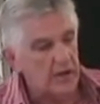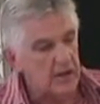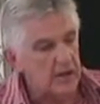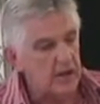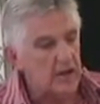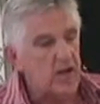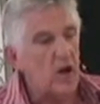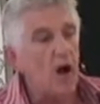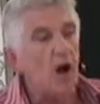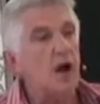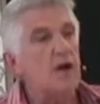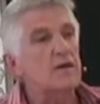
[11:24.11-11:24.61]
in
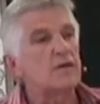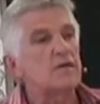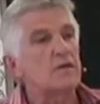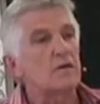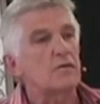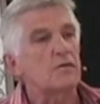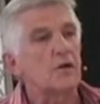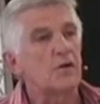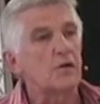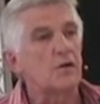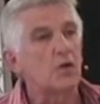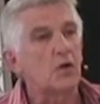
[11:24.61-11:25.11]
the eyes
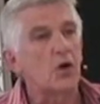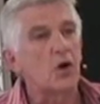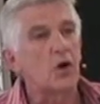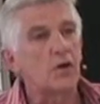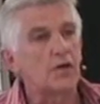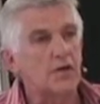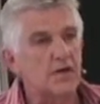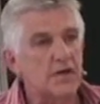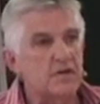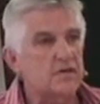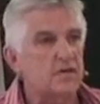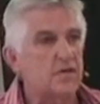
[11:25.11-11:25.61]
of the
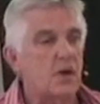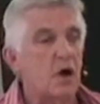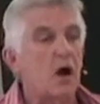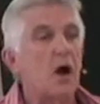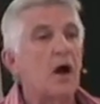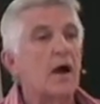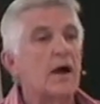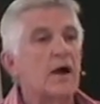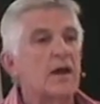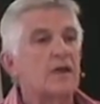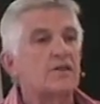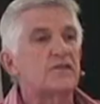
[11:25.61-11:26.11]
Lord, these
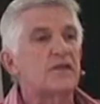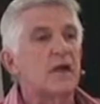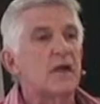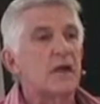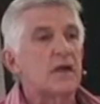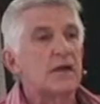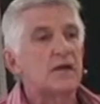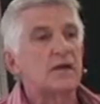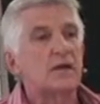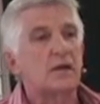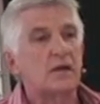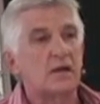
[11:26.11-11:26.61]
guys